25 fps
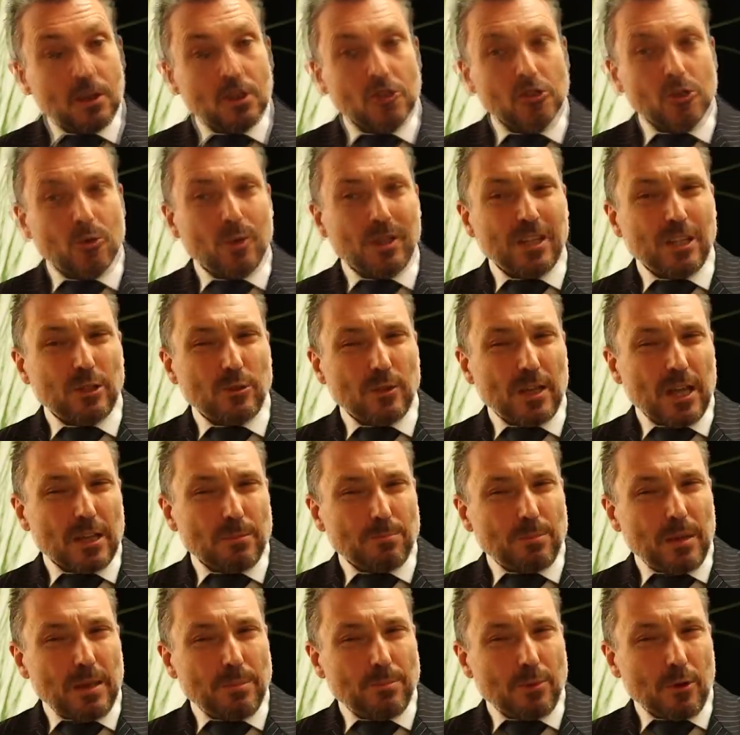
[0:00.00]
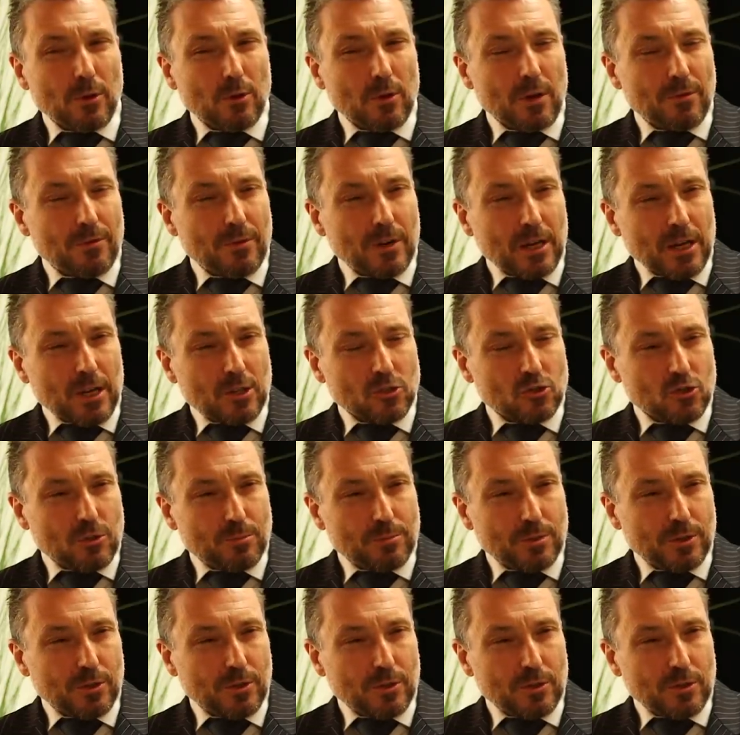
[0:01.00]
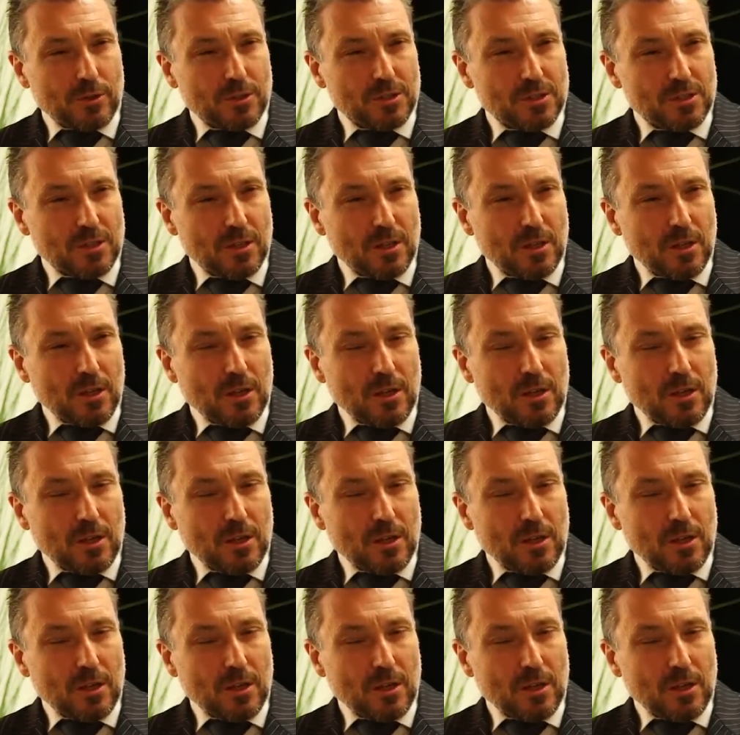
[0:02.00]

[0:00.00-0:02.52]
So we need to get people who are very entrepreneurs,